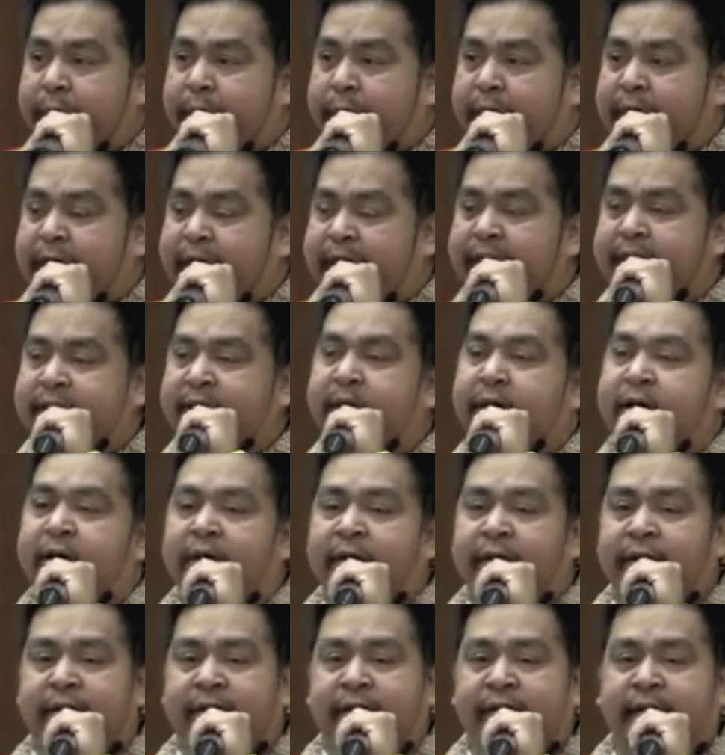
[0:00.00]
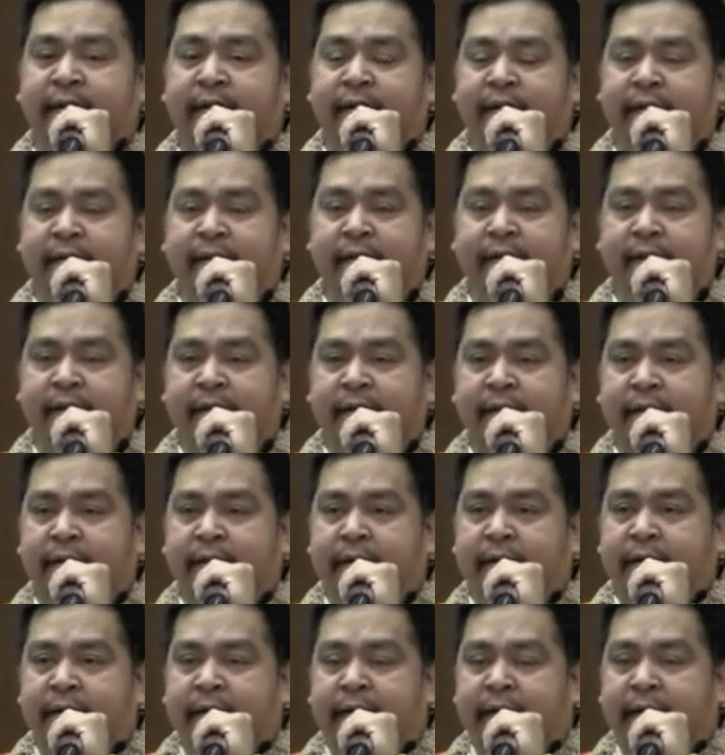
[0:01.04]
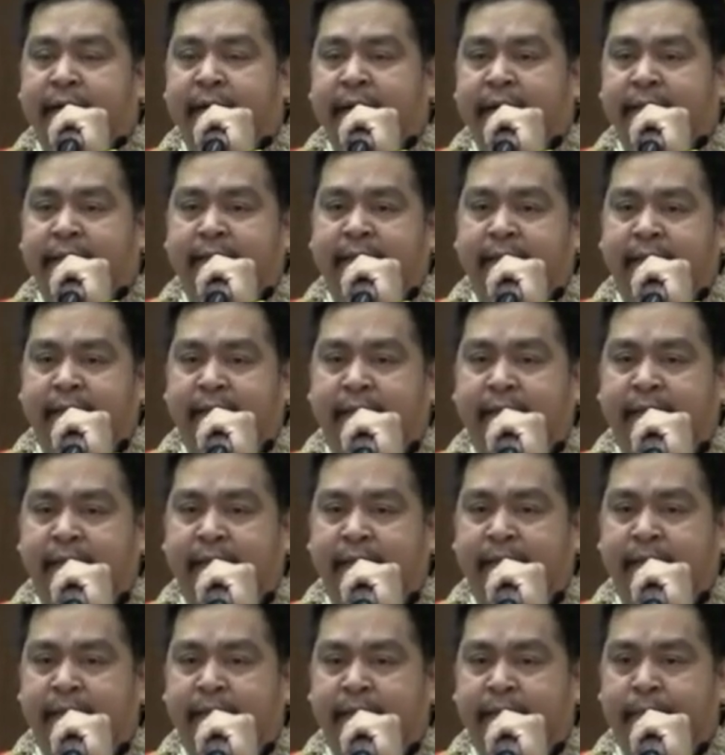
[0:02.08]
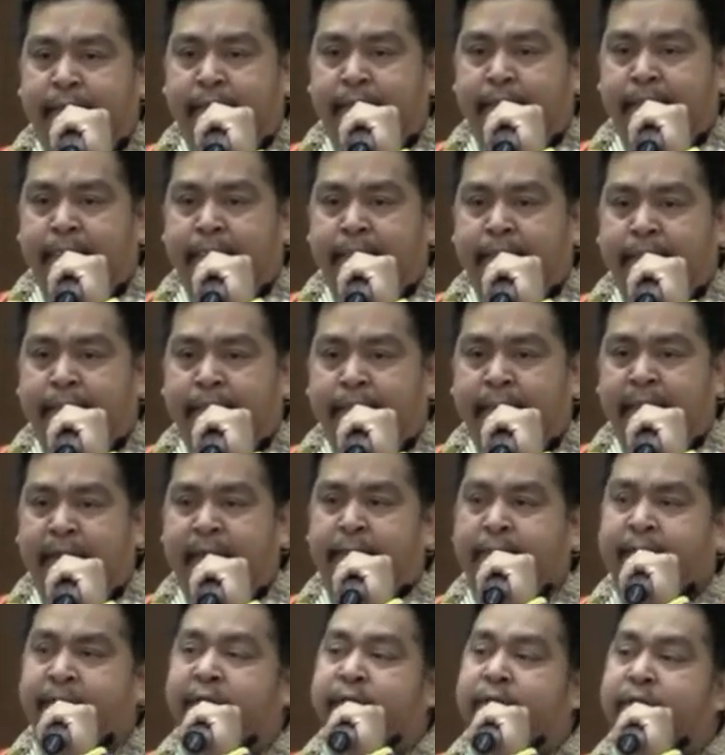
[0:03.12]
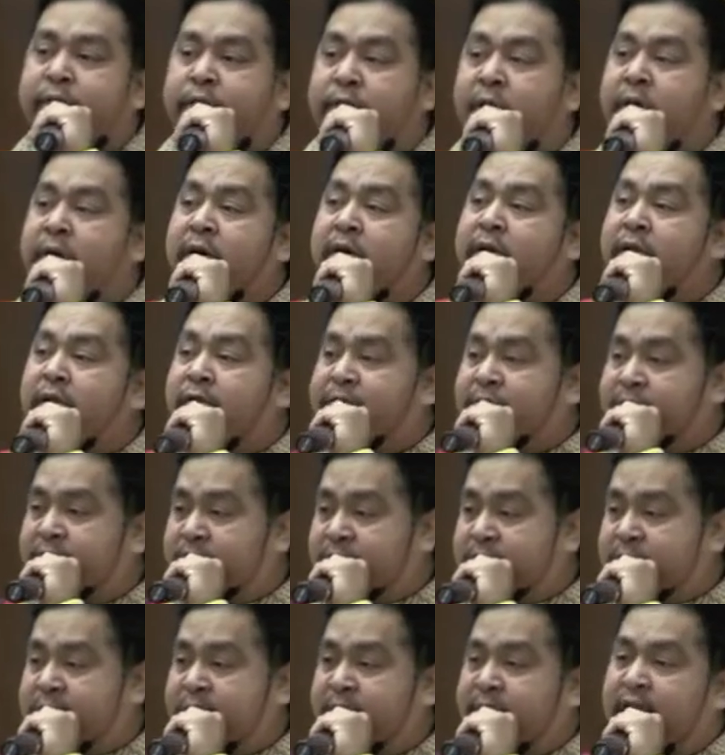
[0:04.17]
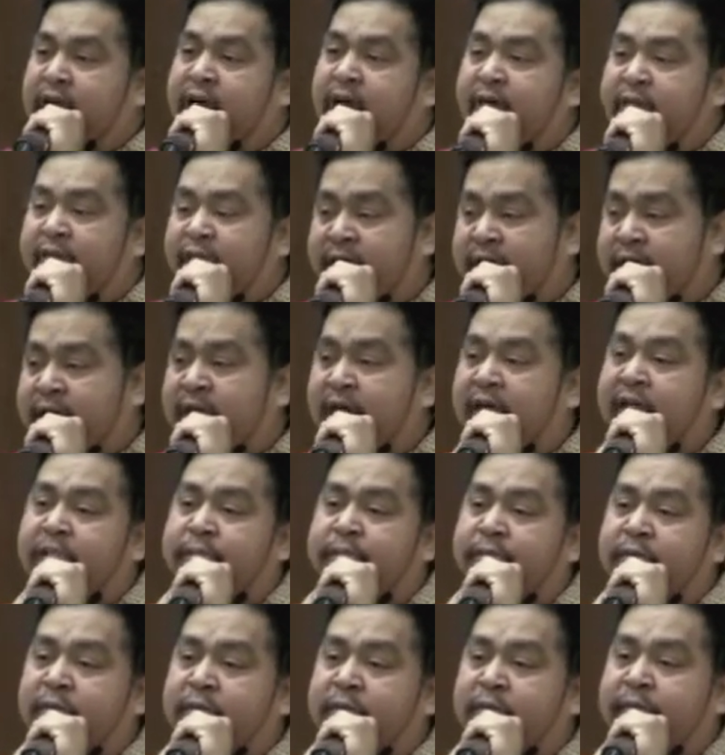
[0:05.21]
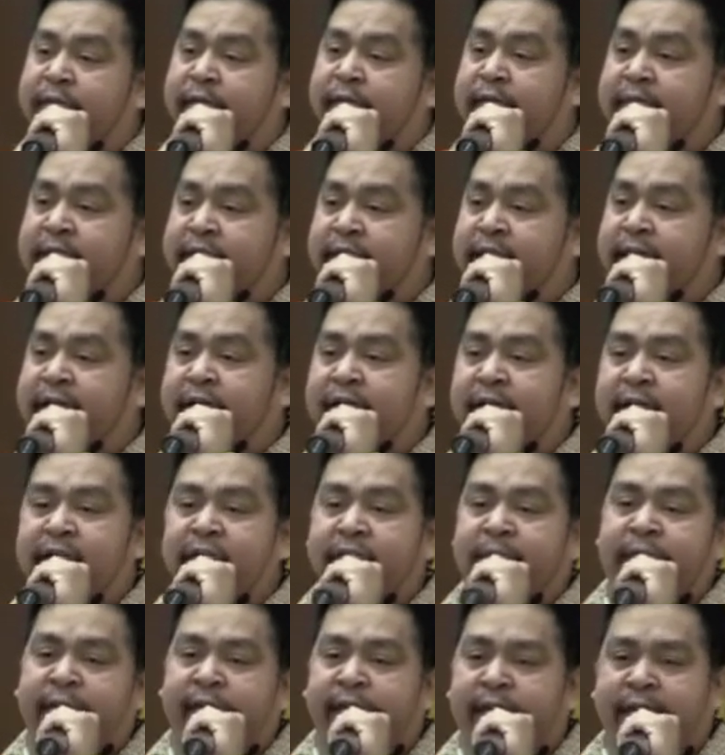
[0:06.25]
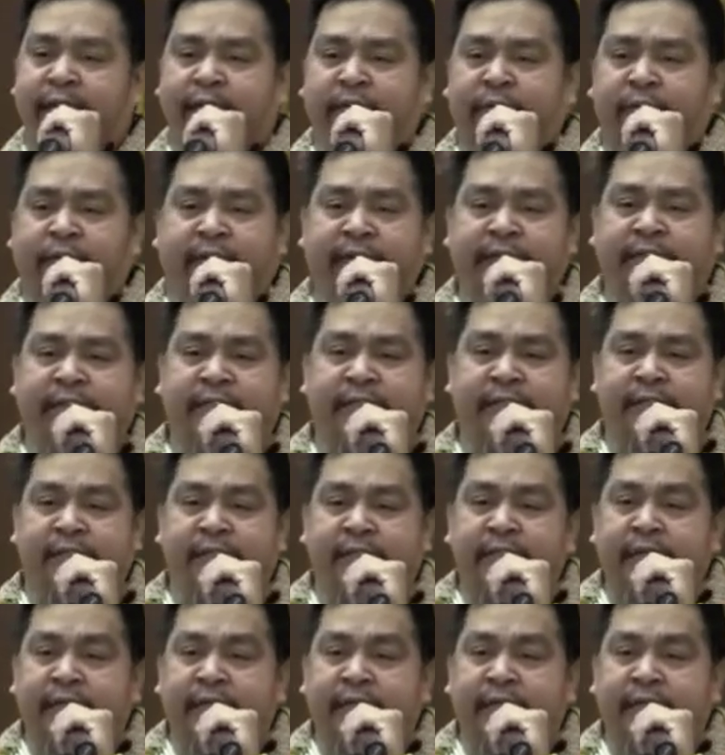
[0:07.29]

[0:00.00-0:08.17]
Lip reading: He saw it as me being strong enough to survive the hospital, because they lost me like twice.